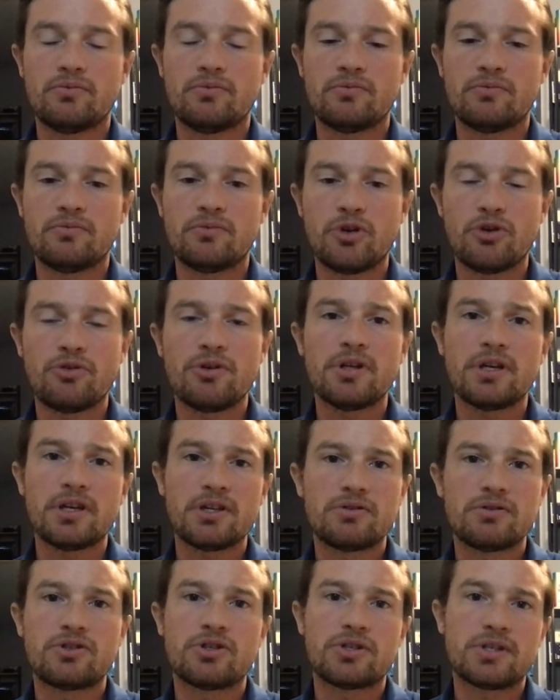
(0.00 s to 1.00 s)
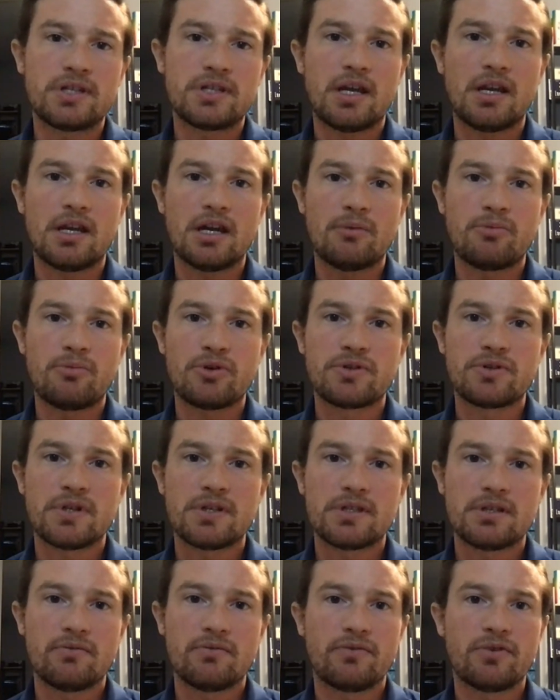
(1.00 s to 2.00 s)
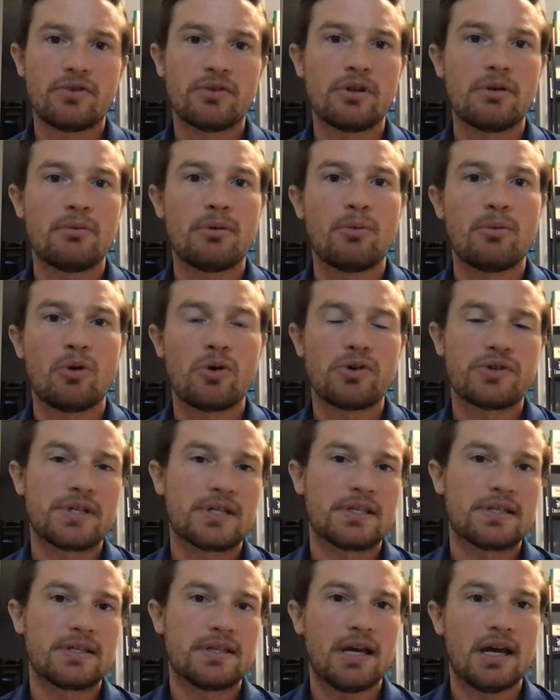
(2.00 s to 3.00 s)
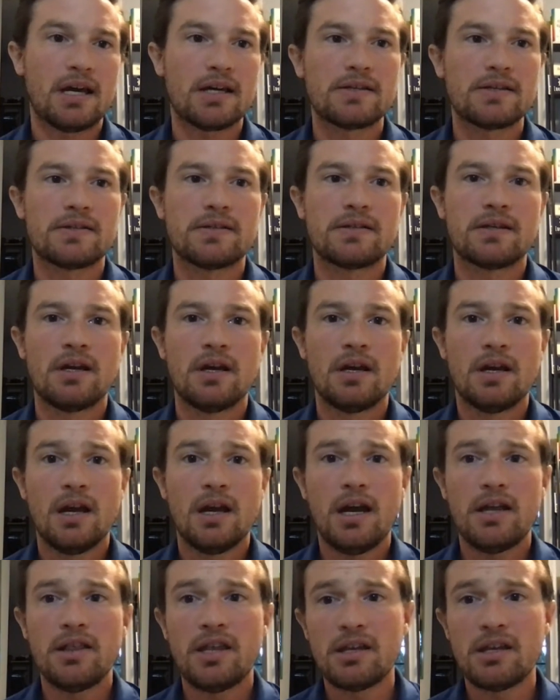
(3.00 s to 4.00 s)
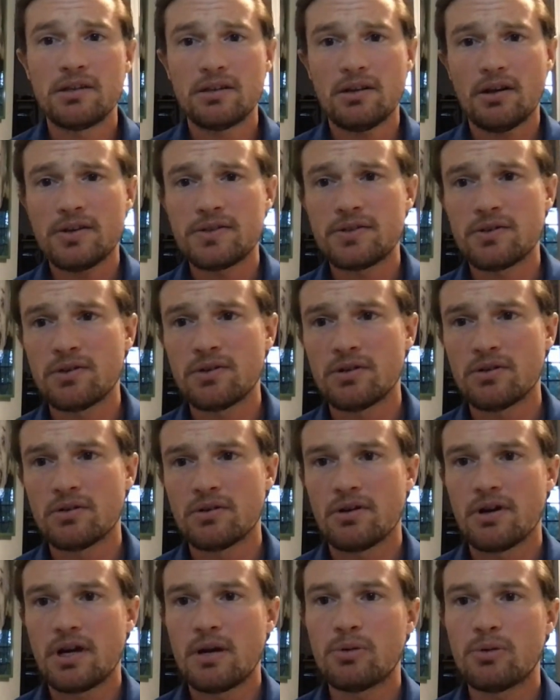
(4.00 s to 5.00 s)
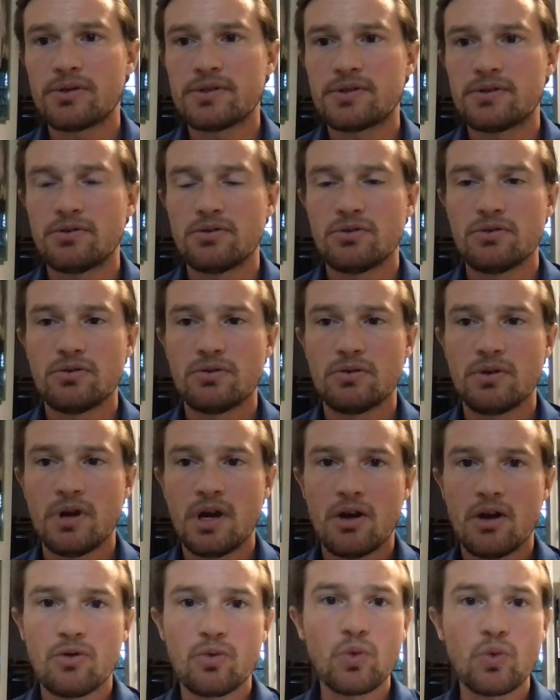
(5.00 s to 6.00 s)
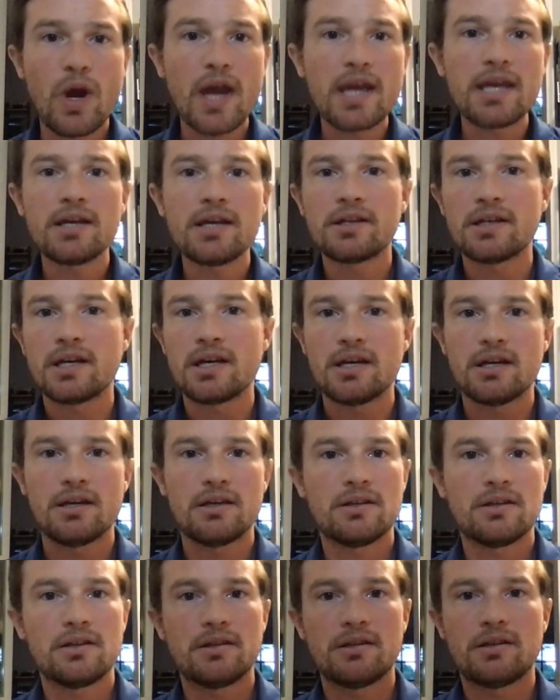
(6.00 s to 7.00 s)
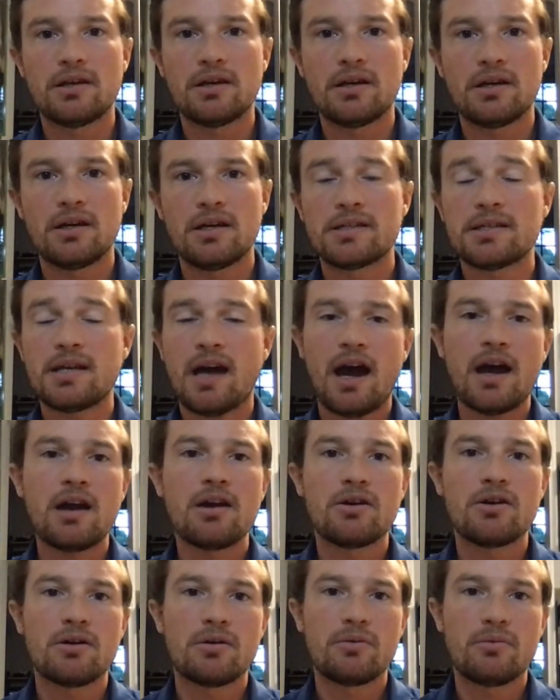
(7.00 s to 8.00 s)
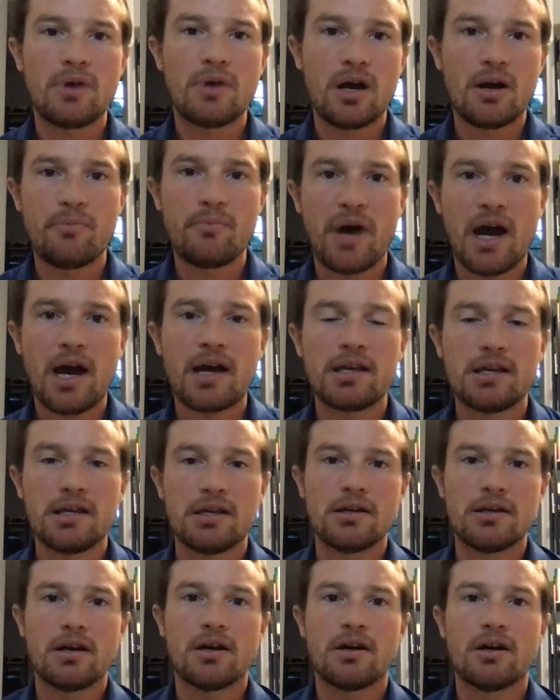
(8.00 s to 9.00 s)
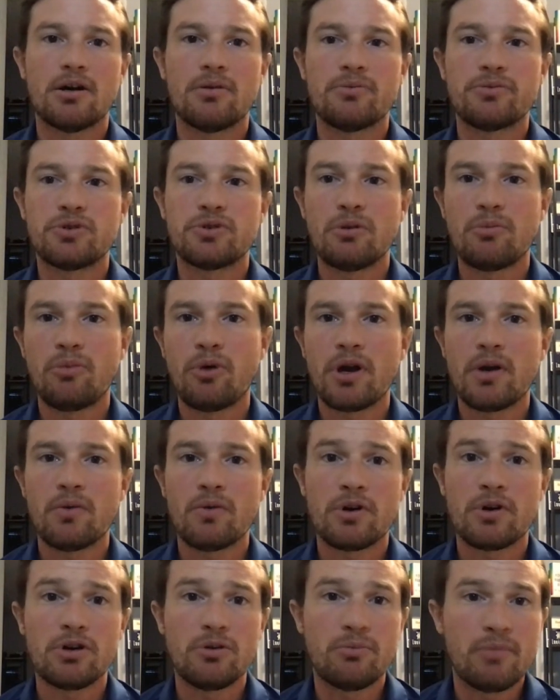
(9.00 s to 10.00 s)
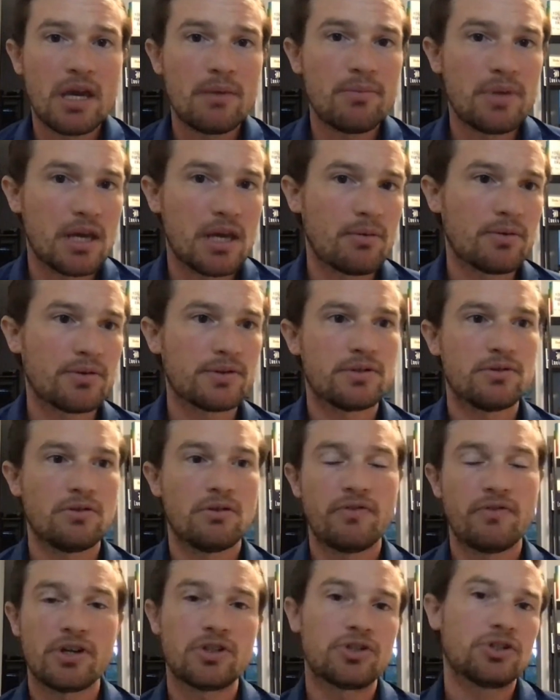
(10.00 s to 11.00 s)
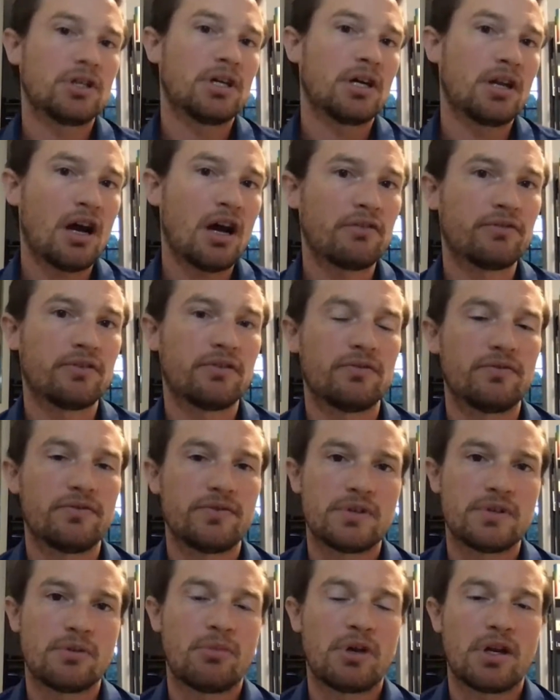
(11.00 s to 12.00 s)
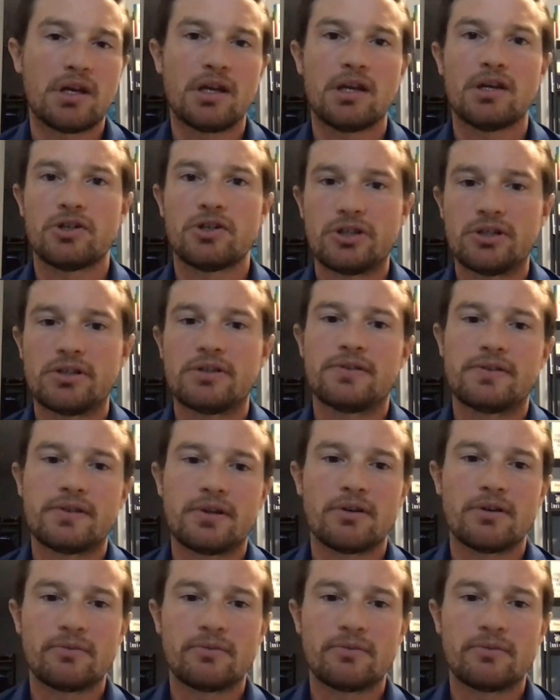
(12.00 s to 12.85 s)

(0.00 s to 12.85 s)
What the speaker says: you're really just setting up your system for a little bit more success. And then also, you're able to regulate the entire body to a point where you may be able to eventually get off of some medication. So,